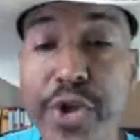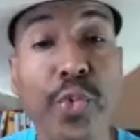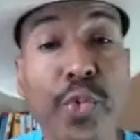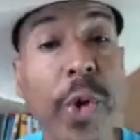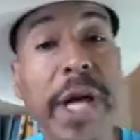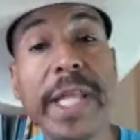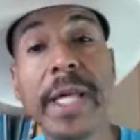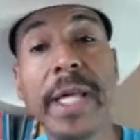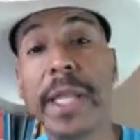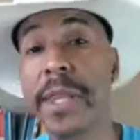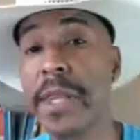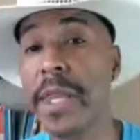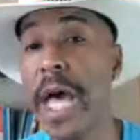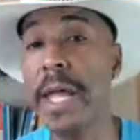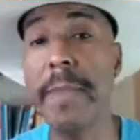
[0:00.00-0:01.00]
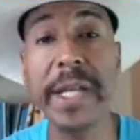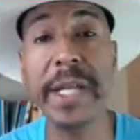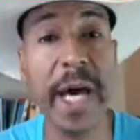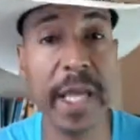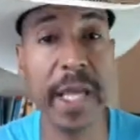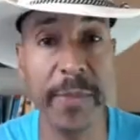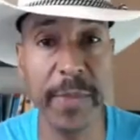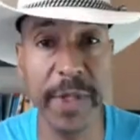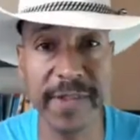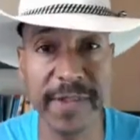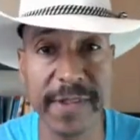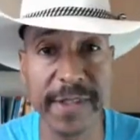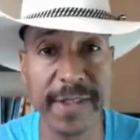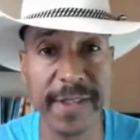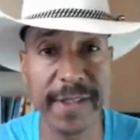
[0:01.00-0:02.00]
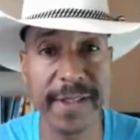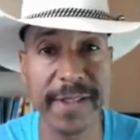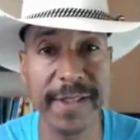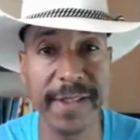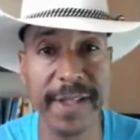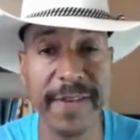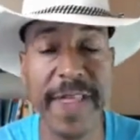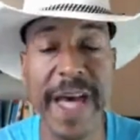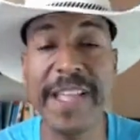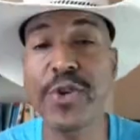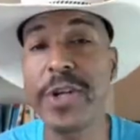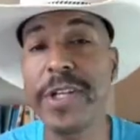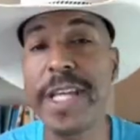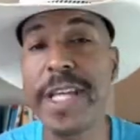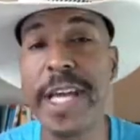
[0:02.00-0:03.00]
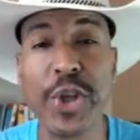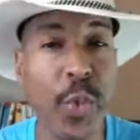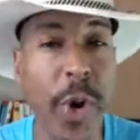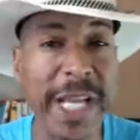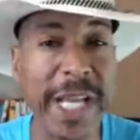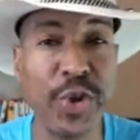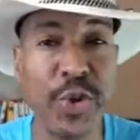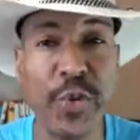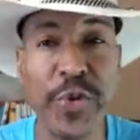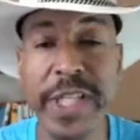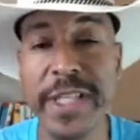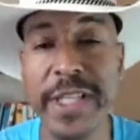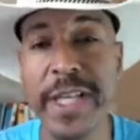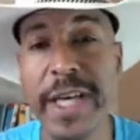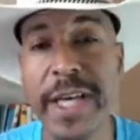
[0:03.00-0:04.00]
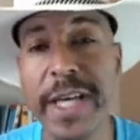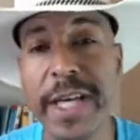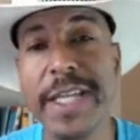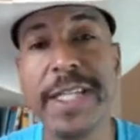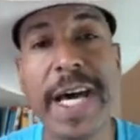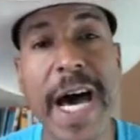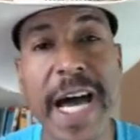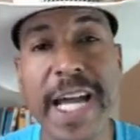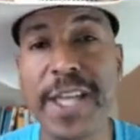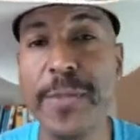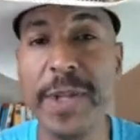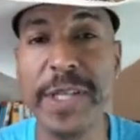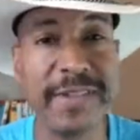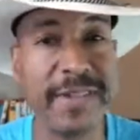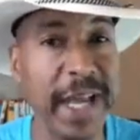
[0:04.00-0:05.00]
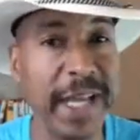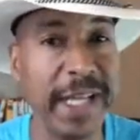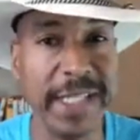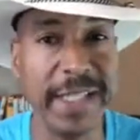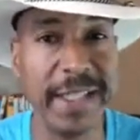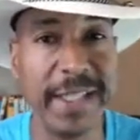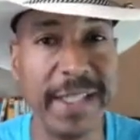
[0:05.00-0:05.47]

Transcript: ready, click Sign My Documents. That's going to take you right to the document signing.